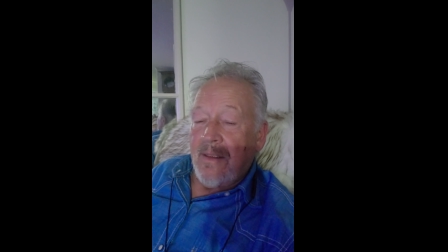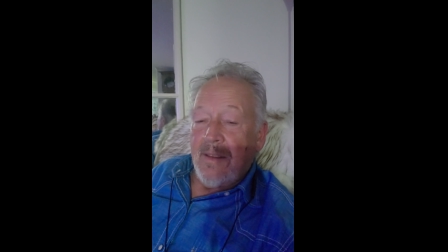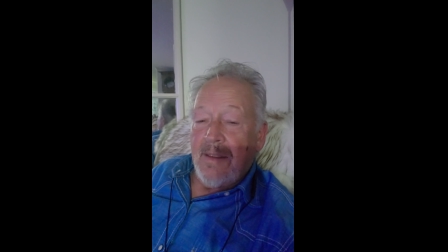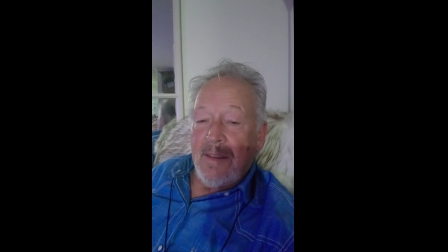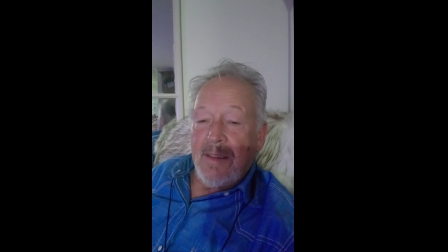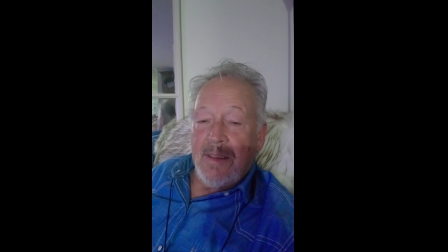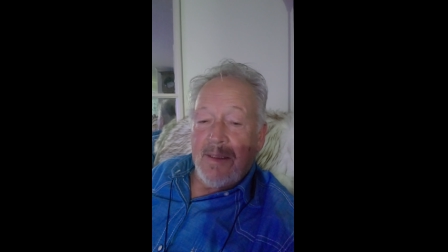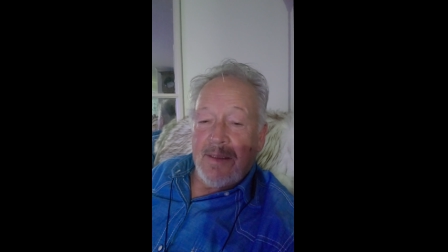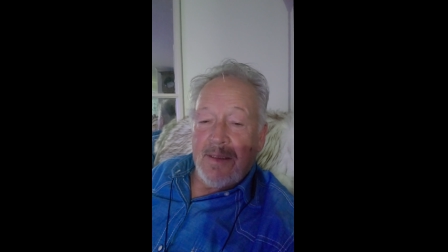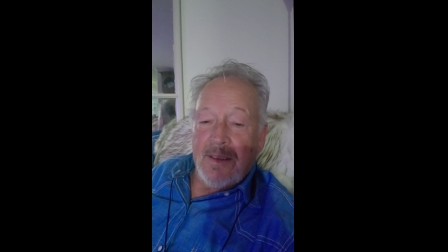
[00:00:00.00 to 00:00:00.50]

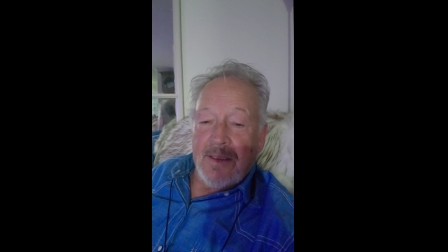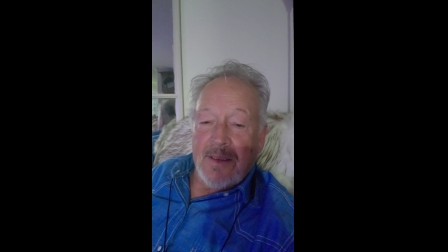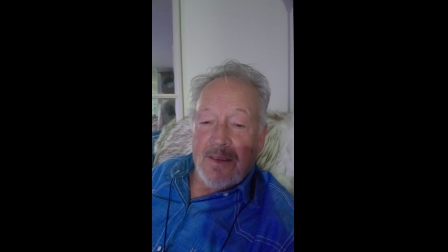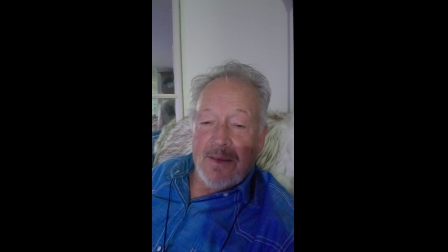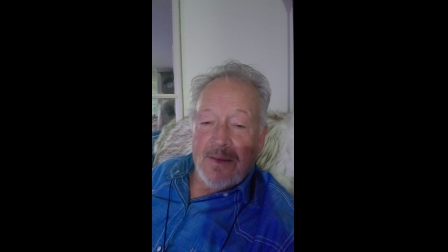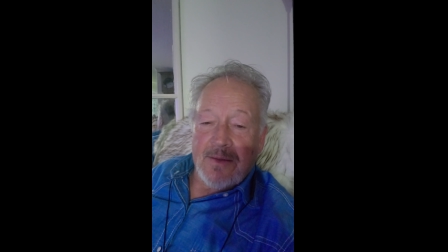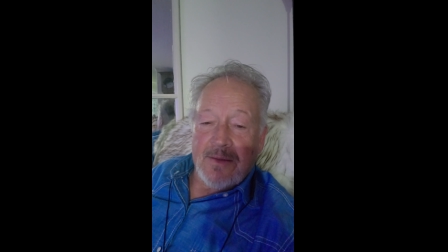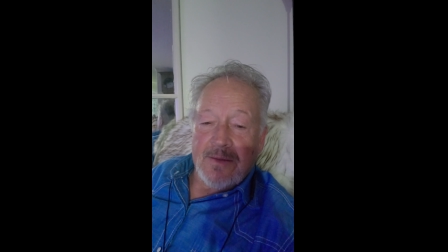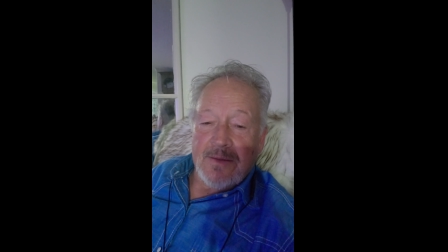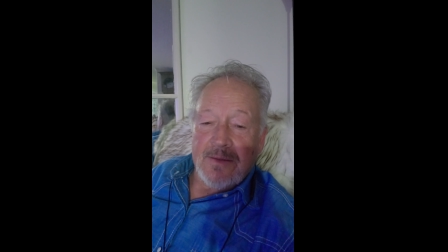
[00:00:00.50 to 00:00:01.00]
and
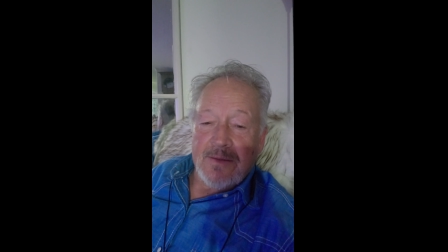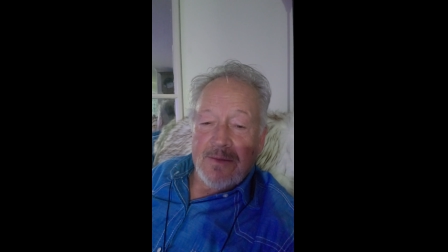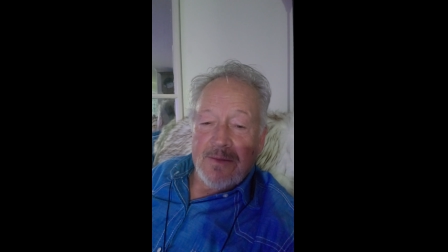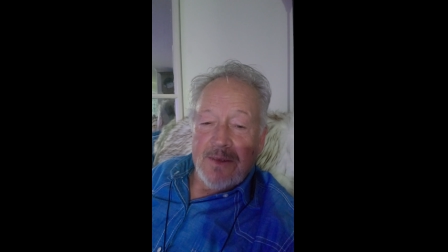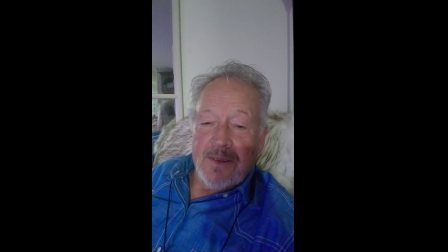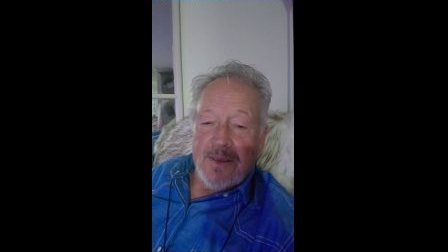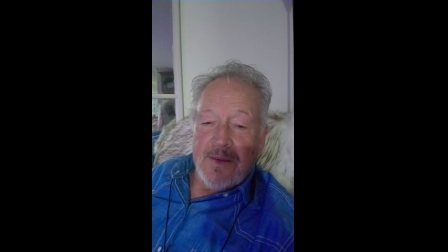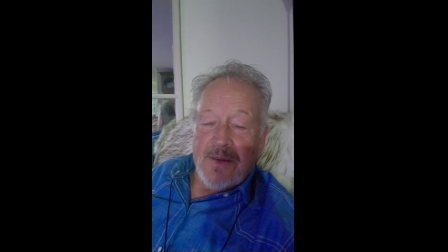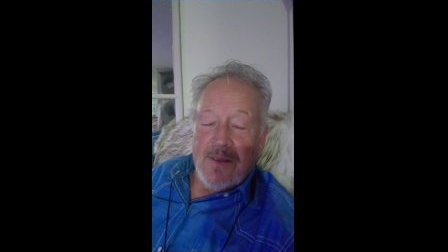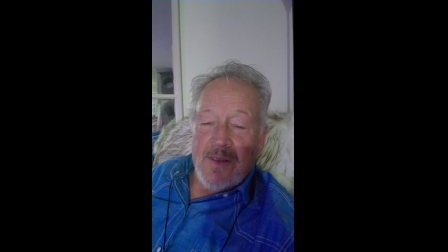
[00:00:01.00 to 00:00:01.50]
uh,
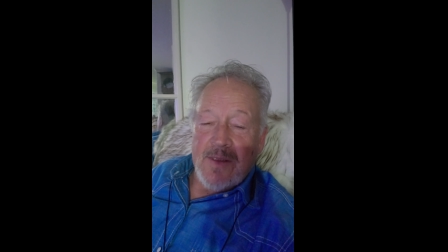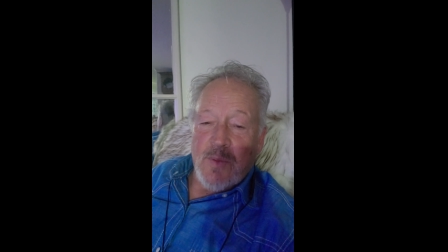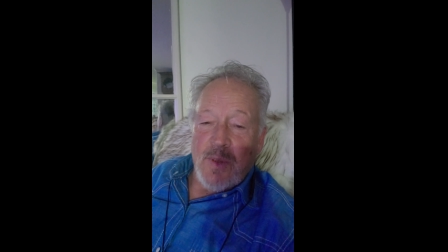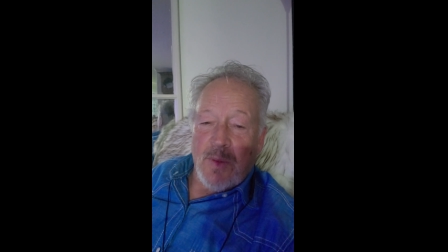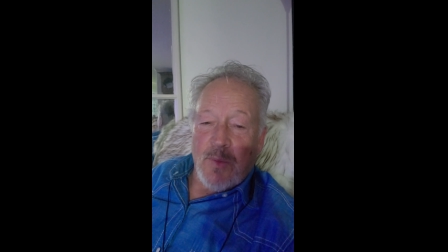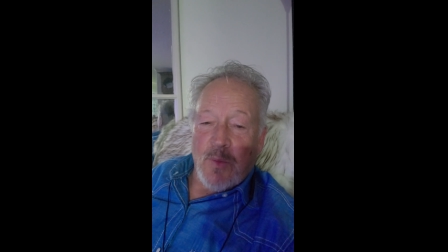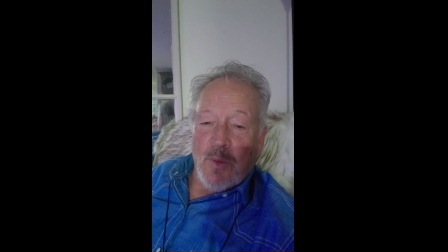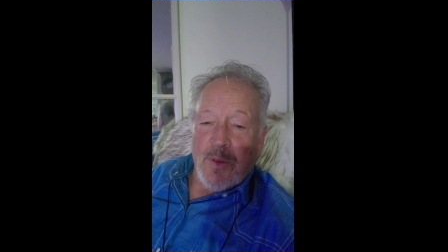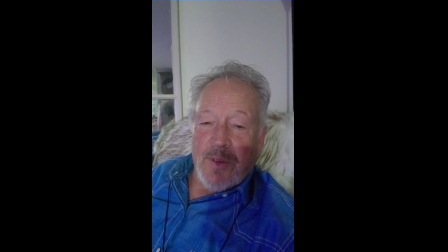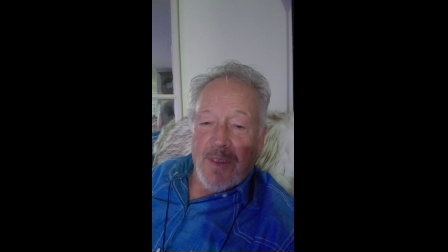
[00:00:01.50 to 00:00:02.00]
these
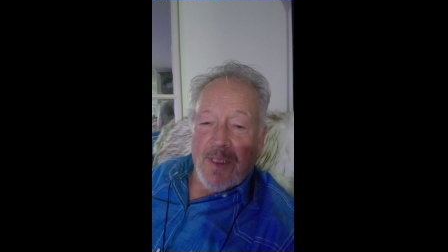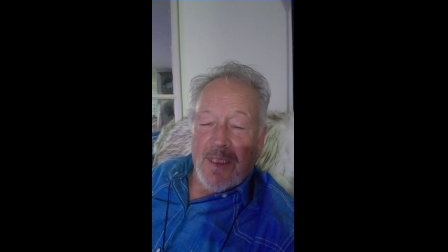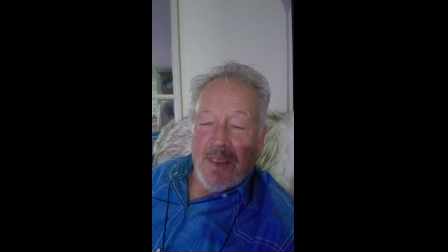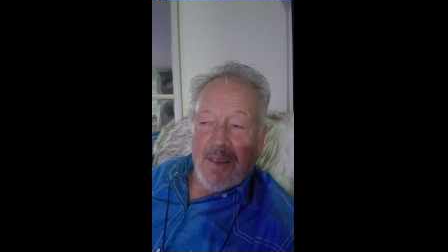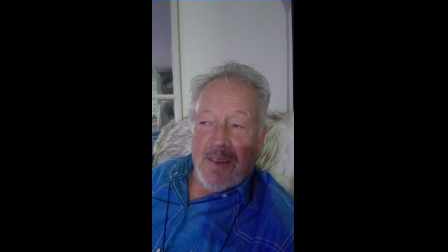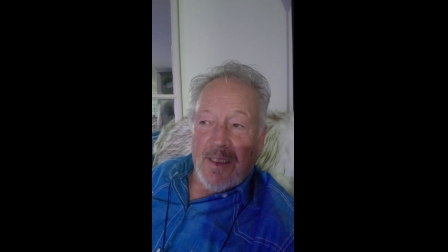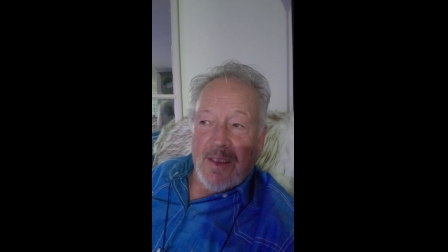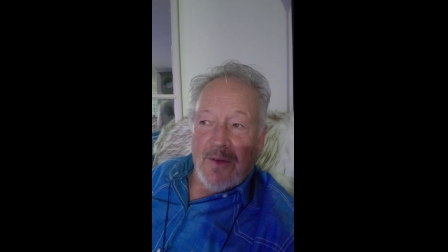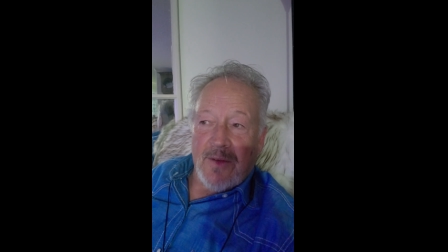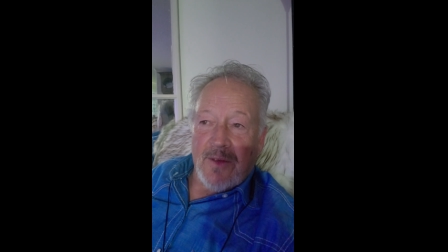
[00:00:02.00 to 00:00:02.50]
people were taken
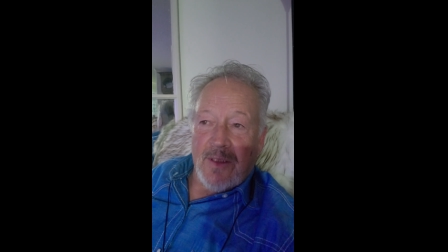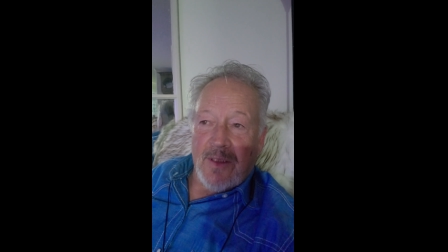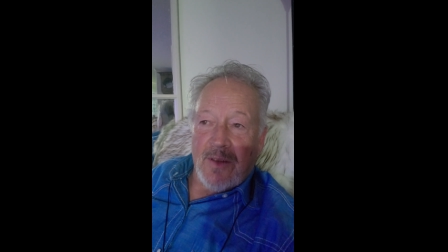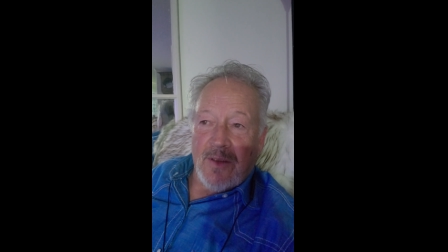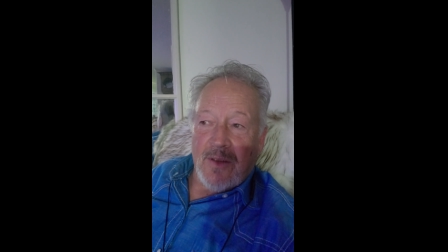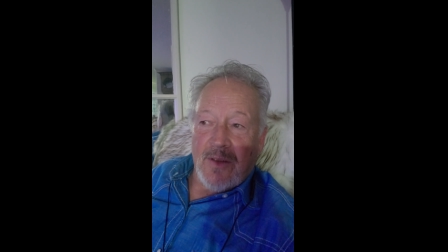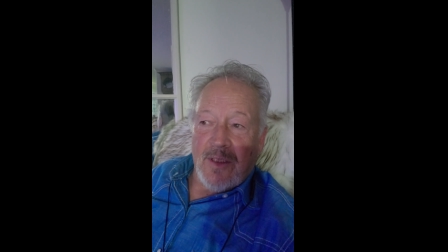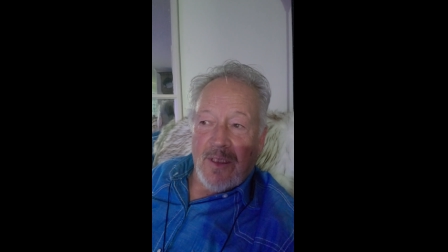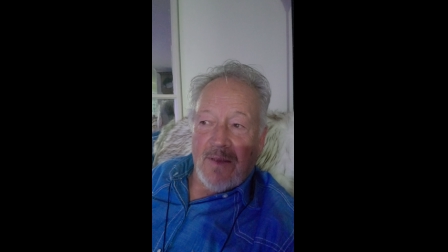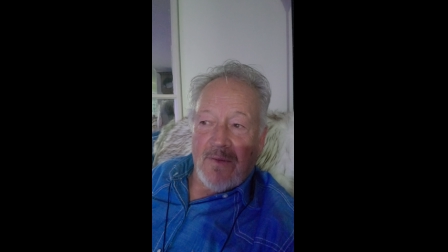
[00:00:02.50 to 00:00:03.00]
down there are
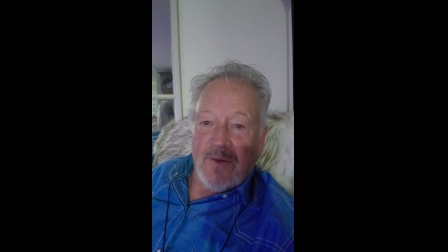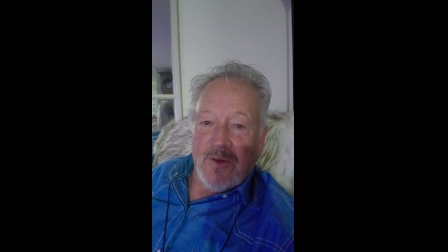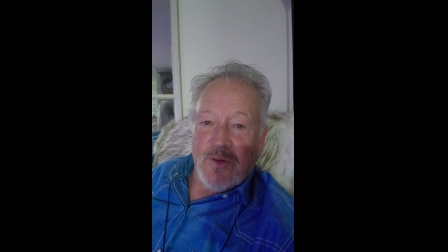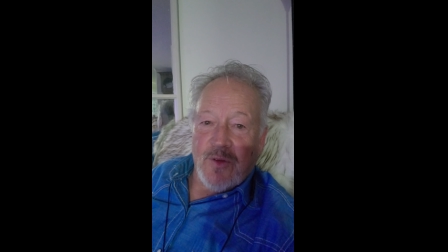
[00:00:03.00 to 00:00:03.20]
going to have a